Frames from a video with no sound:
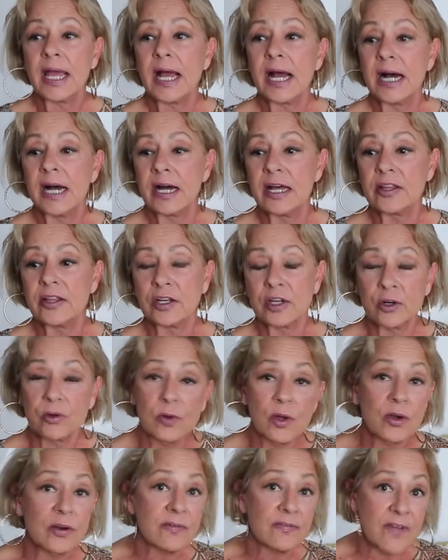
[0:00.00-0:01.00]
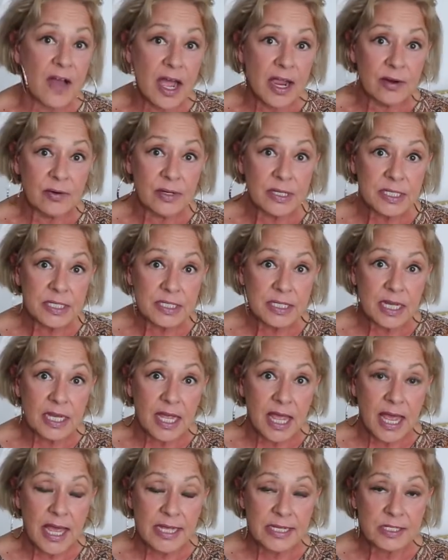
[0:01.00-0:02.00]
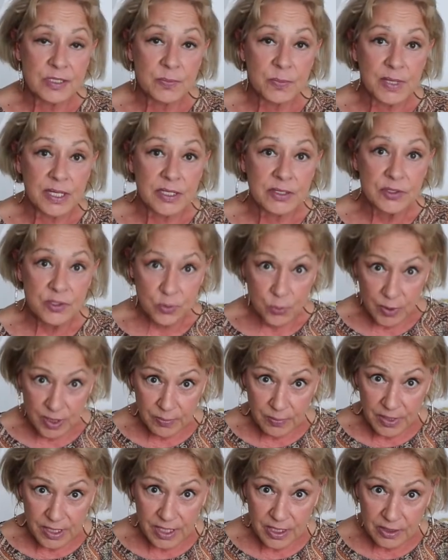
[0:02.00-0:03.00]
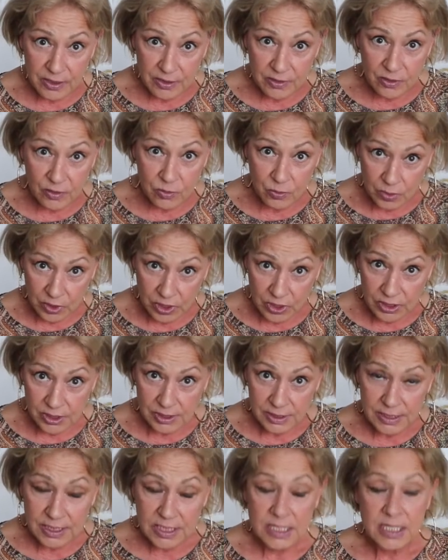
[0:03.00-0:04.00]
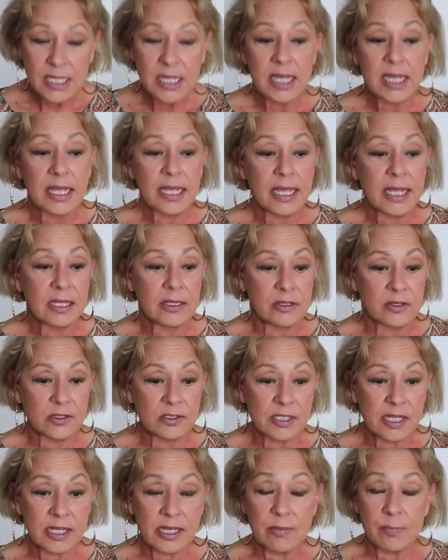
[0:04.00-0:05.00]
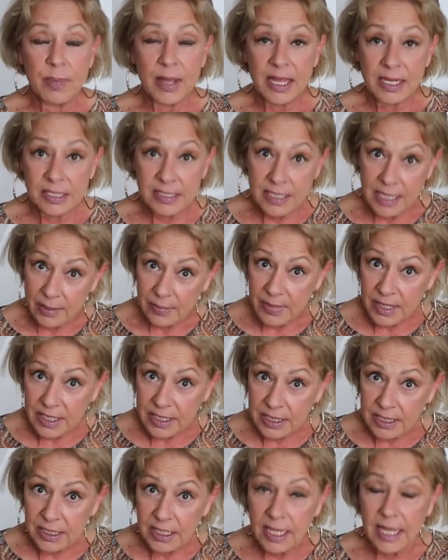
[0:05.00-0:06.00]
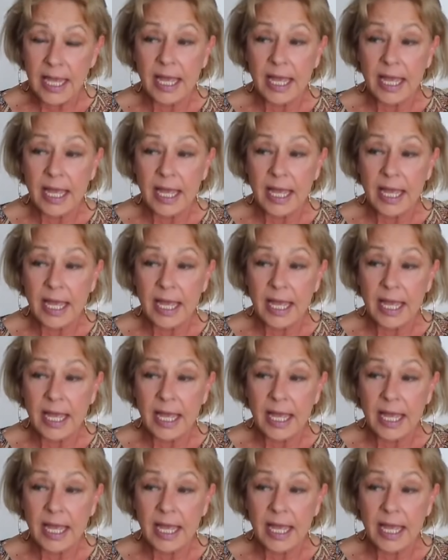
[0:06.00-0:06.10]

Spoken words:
The coronavirus has been sweeping the world. It looks like a pandemic.